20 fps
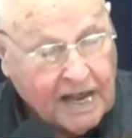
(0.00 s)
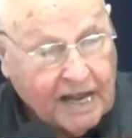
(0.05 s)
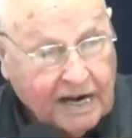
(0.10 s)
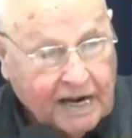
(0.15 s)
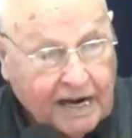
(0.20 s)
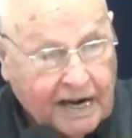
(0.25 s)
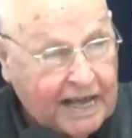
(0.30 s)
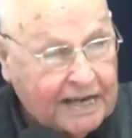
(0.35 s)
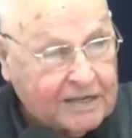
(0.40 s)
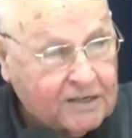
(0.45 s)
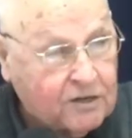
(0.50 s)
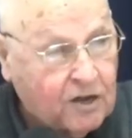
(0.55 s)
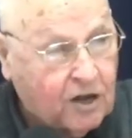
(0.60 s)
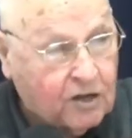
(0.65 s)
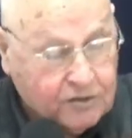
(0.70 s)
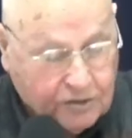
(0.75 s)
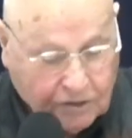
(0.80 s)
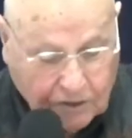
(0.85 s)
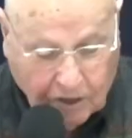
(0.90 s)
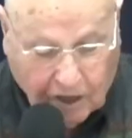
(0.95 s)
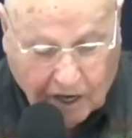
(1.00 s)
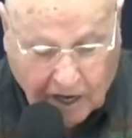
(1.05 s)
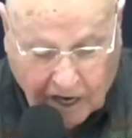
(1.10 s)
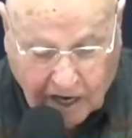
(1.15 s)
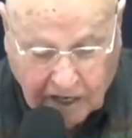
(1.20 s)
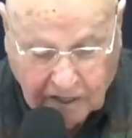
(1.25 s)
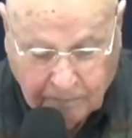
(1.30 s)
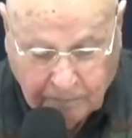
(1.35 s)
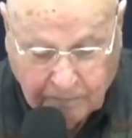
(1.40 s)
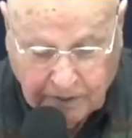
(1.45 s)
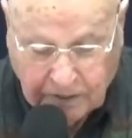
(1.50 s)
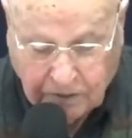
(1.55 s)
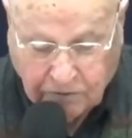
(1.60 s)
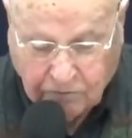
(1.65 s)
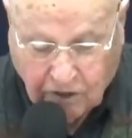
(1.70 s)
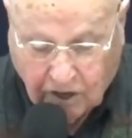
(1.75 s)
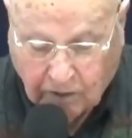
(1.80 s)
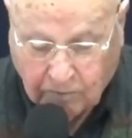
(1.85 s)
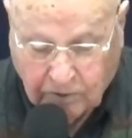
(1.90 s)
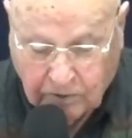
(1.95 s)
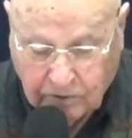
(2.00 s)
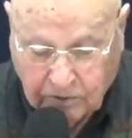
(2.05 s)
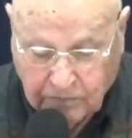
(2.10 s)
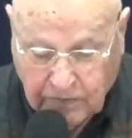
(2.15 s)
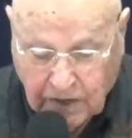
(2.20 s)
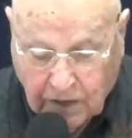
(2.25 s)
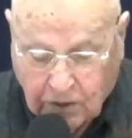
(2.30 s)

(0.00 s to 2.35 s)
"Let not your heart be in trouble.